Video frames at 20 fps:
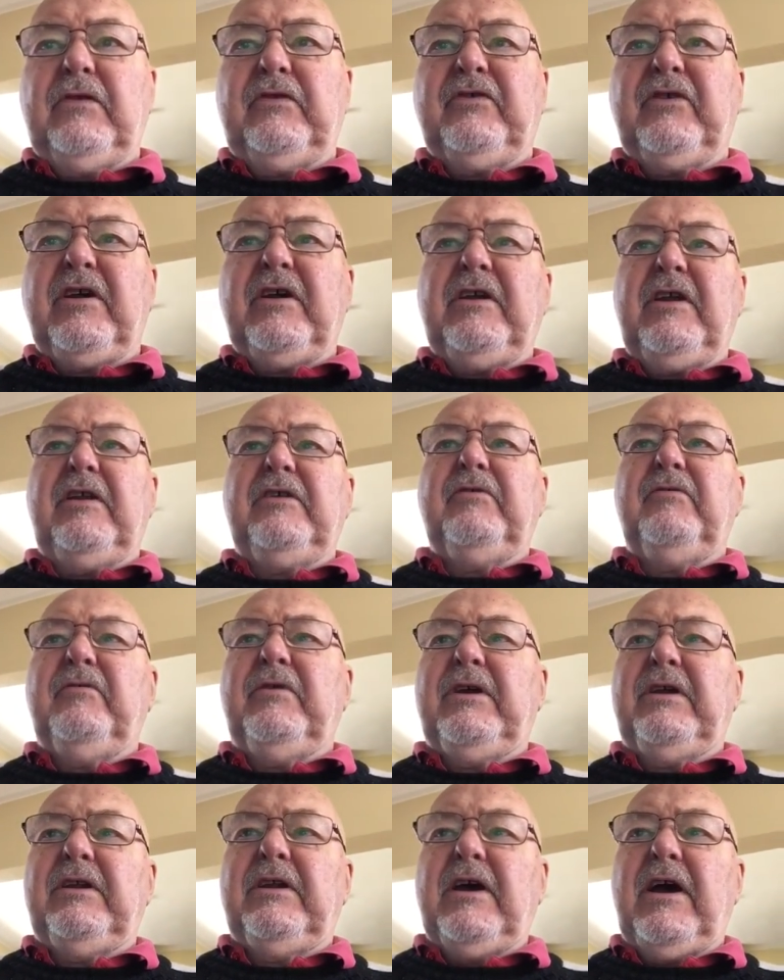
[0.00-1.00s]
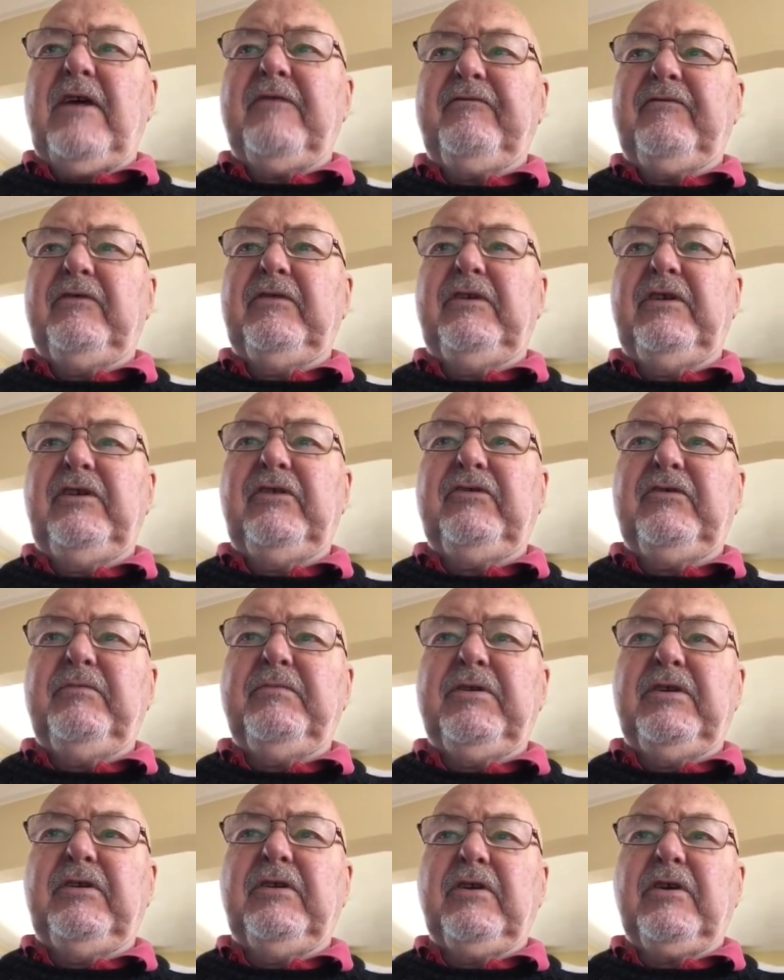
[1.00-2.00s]
To get anywhere in life, you need to
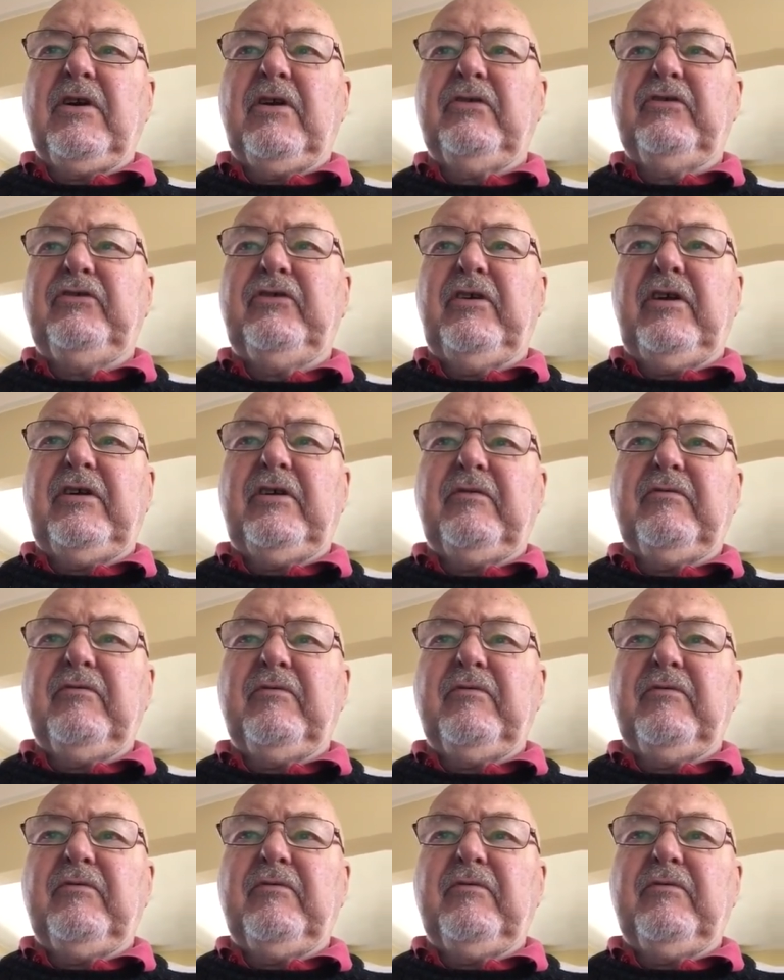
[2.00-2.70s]
be negotiating